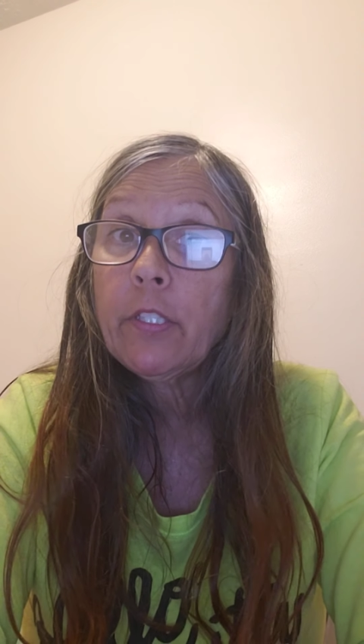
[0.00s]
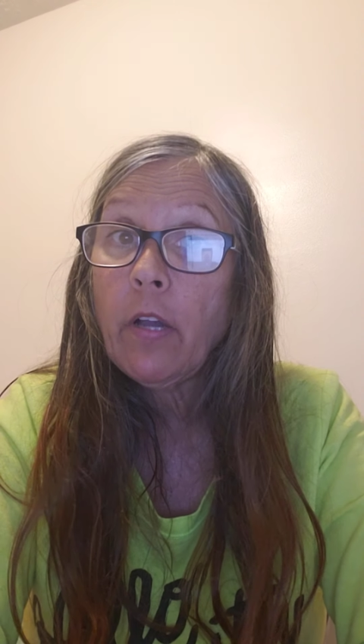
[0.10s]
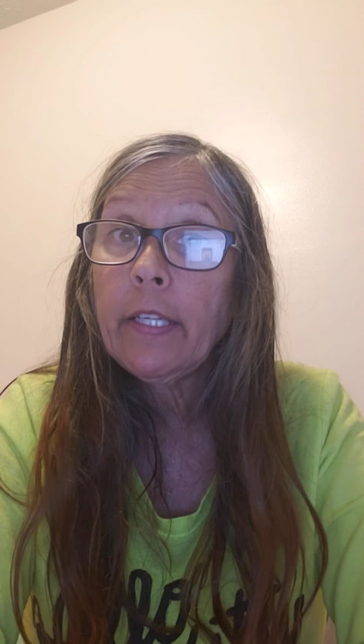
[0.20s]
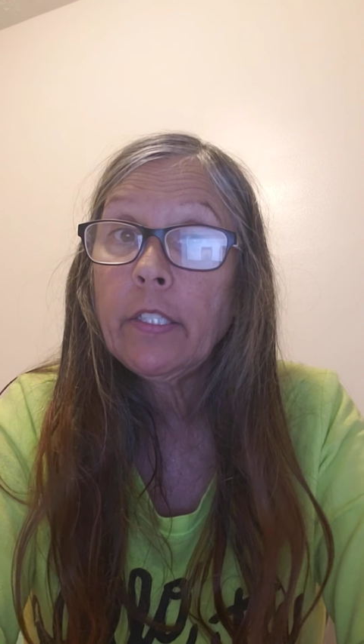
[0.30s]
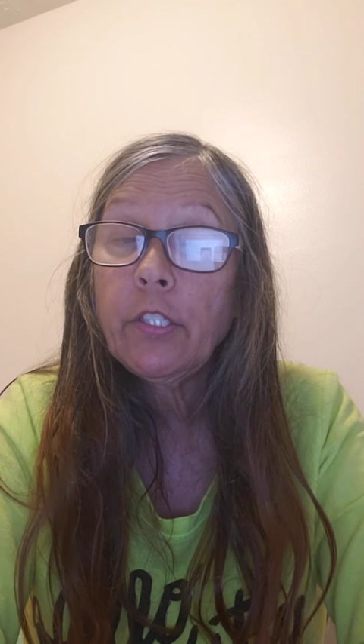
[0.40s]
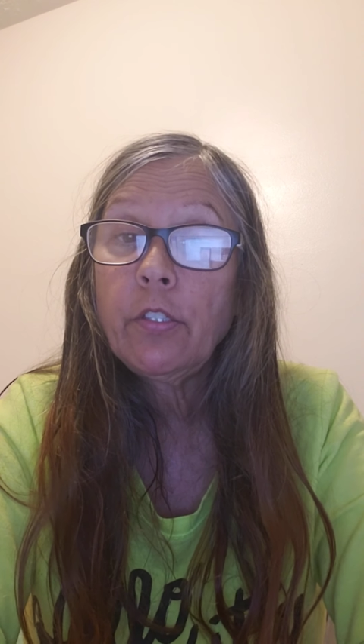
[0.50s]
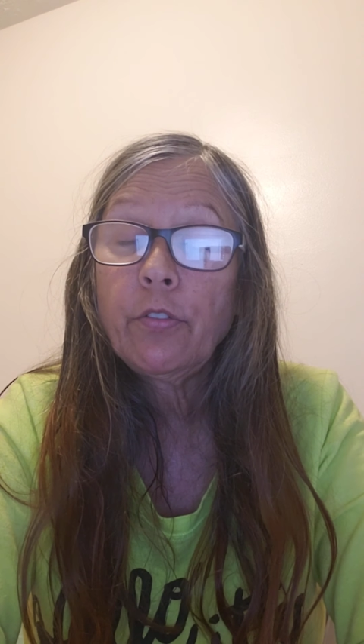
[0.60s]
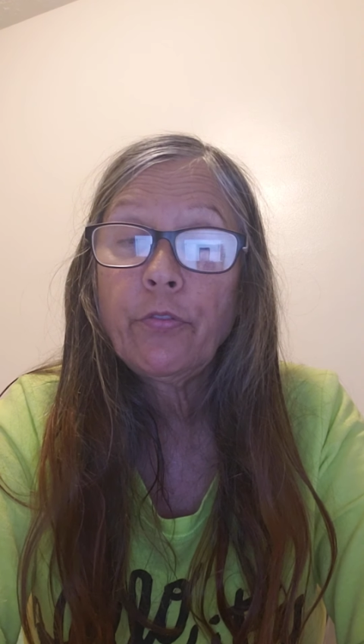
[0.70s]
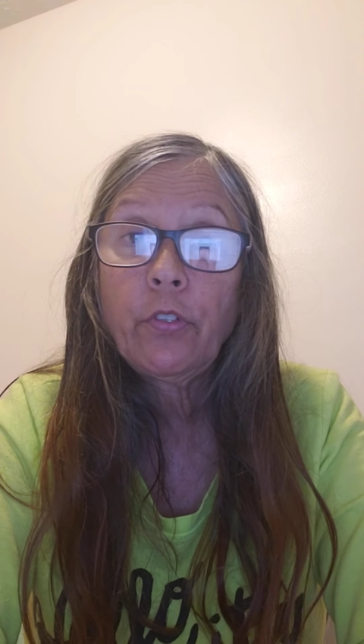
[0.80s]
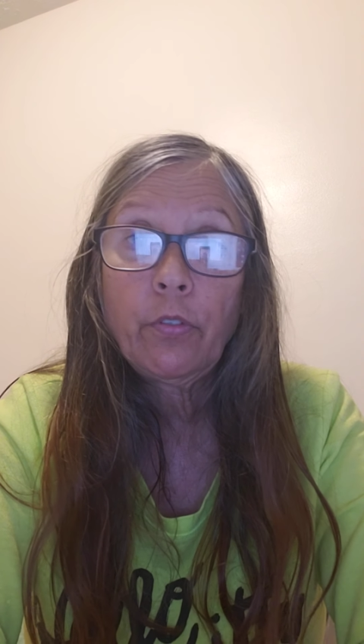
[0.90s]
talking to you
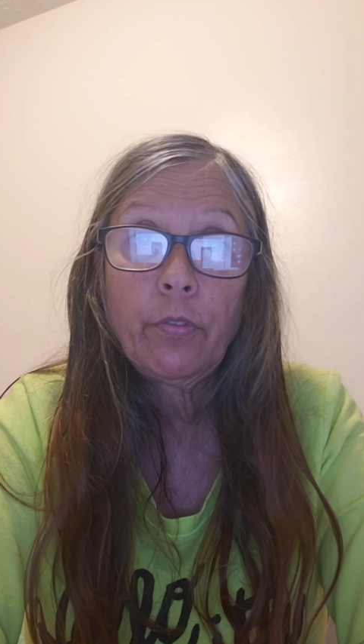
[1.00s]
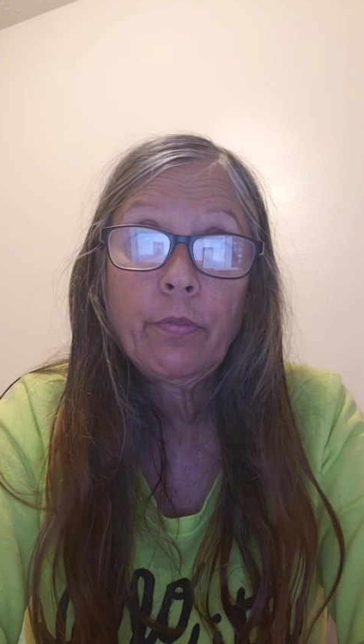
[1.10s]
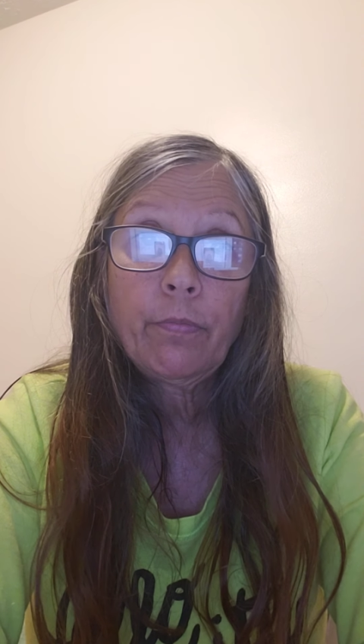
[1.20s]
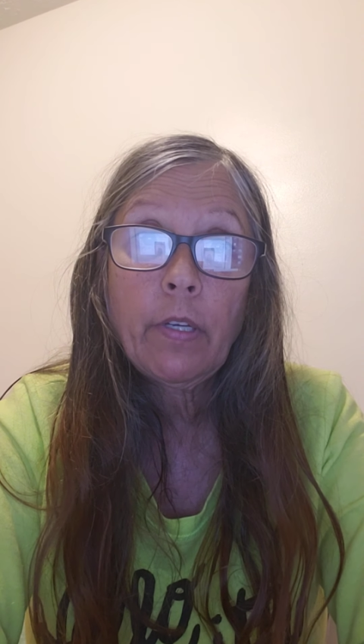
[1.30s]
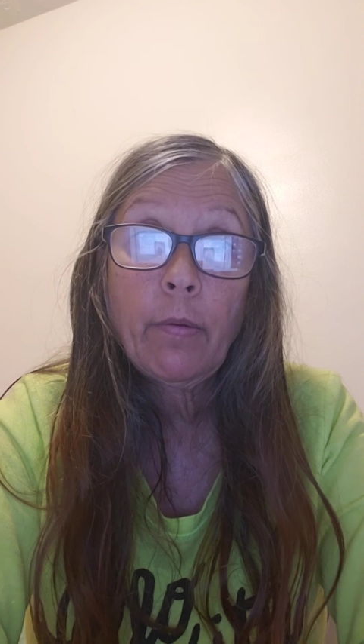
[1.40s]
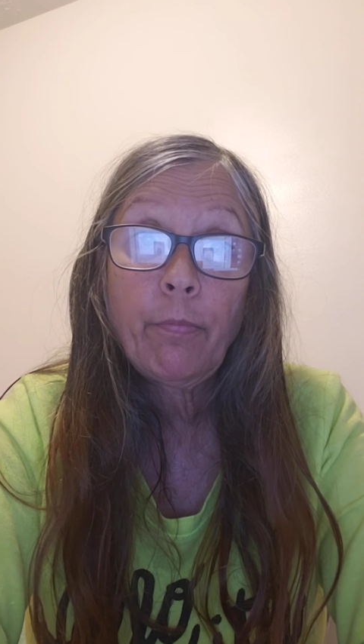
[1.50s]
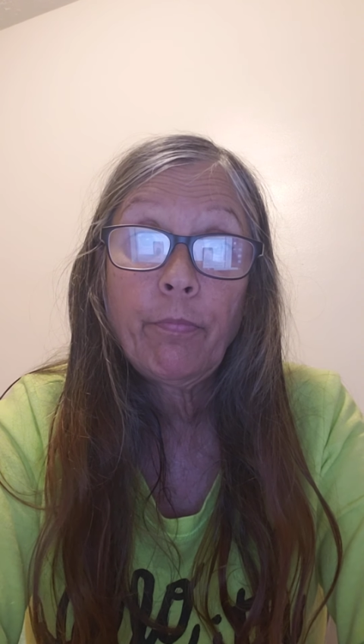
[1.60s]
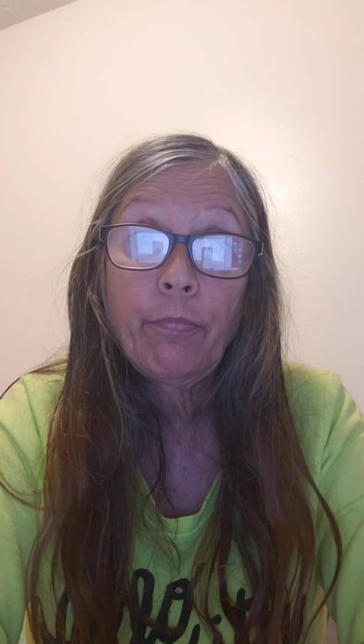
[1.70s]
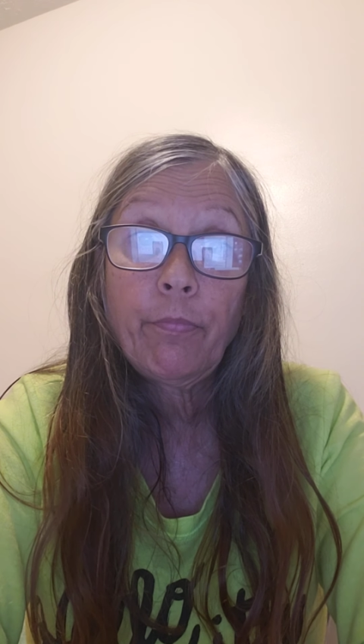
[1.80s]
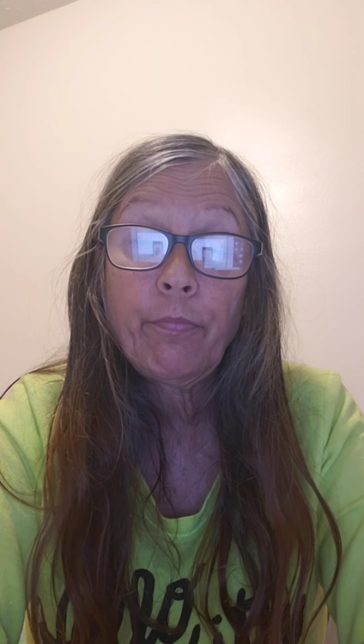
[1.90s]
soon, um,
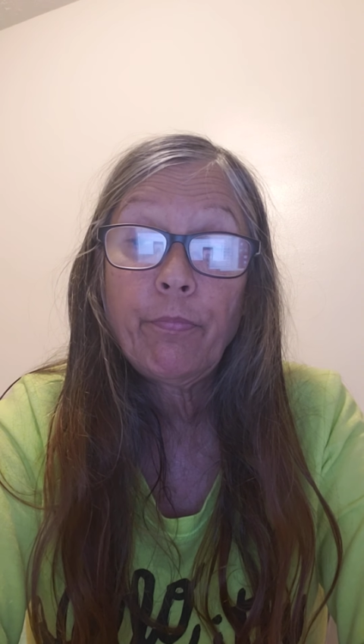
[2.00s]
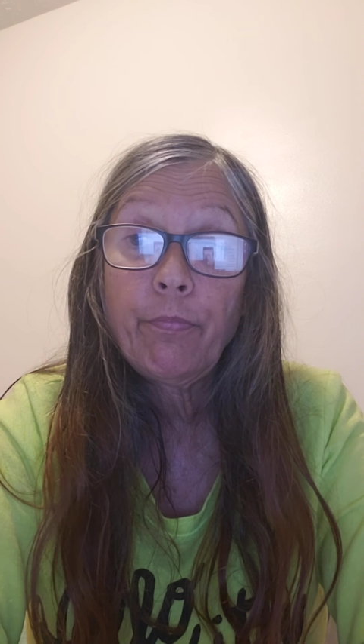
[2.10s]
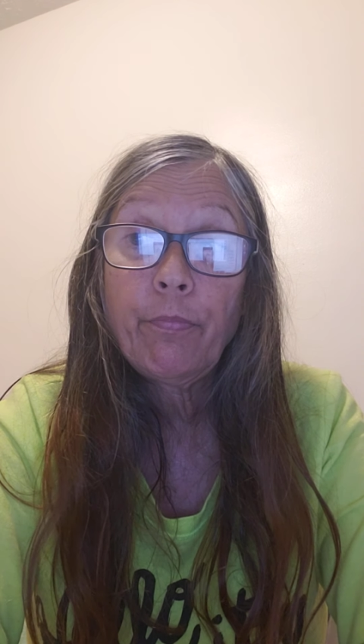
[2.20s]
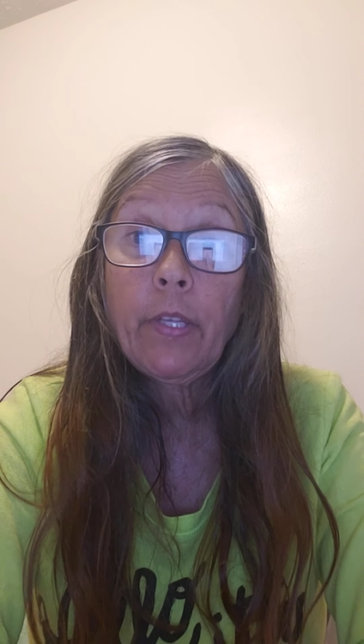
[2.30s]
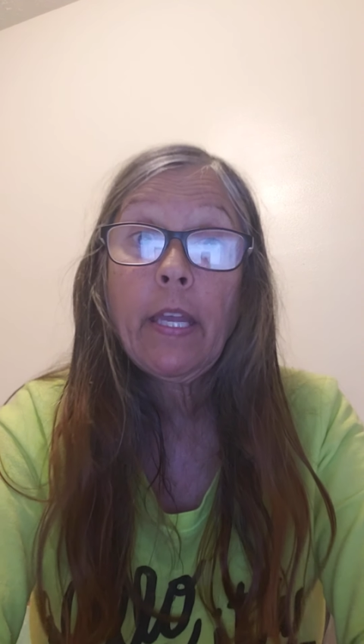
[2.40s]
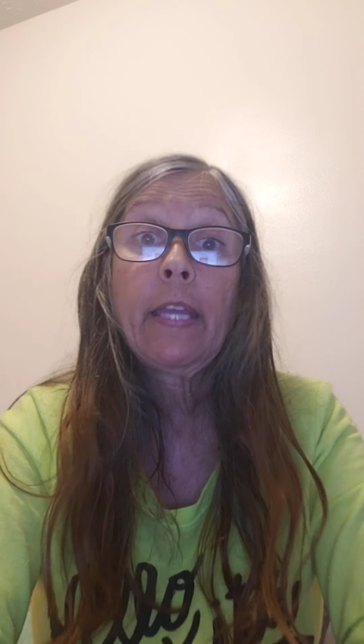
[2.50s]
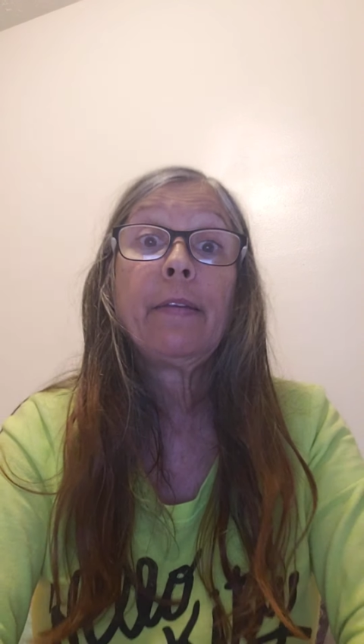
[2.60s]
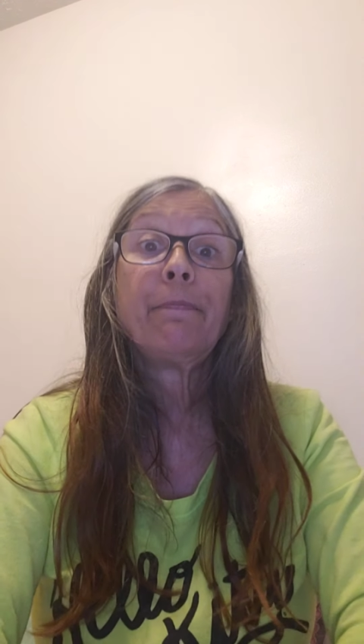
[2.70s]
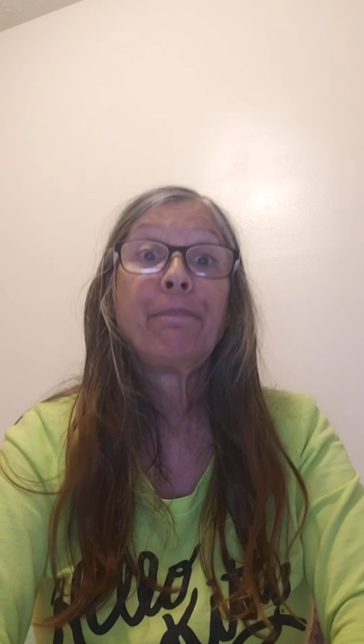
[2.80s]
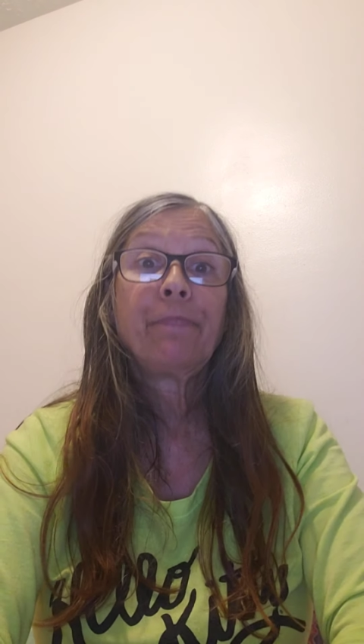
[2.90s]
okay?